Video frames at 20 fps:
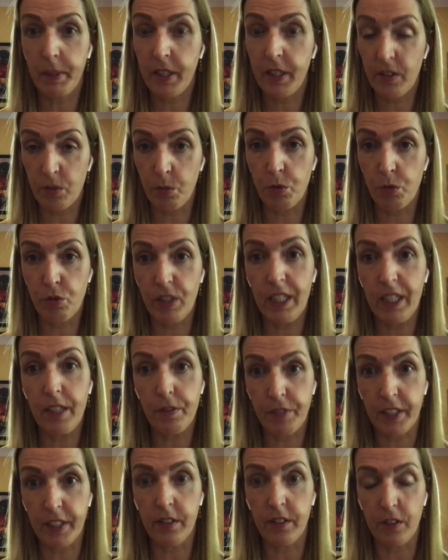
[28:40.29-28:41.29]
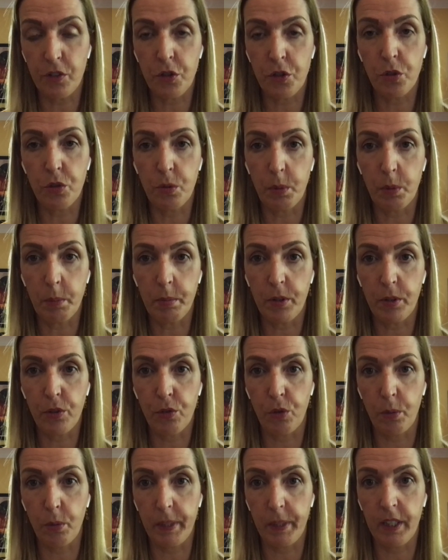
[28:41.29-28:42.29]
because it was really affecting the 221
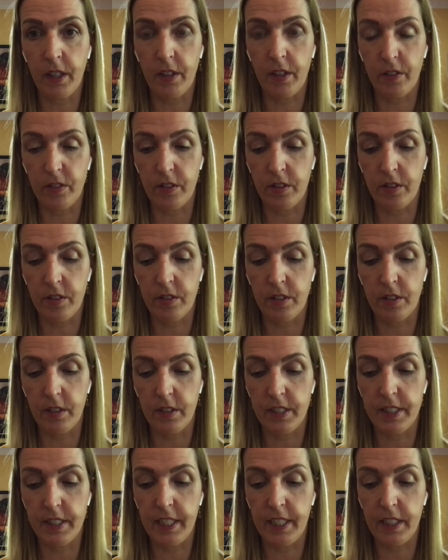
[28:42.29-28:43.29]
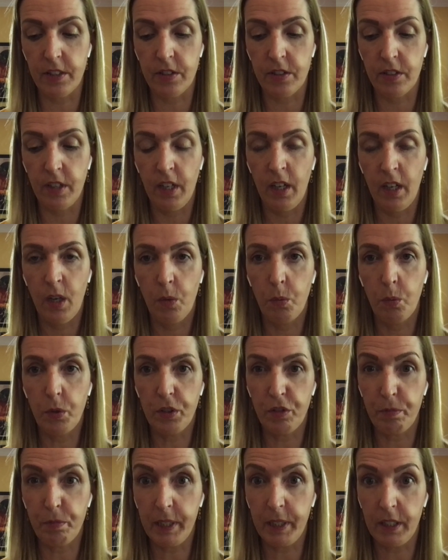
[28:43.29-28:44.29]
plus group, because the date
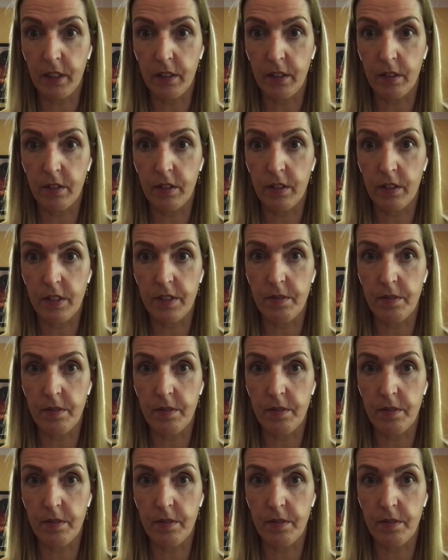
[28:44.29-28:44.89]
would have been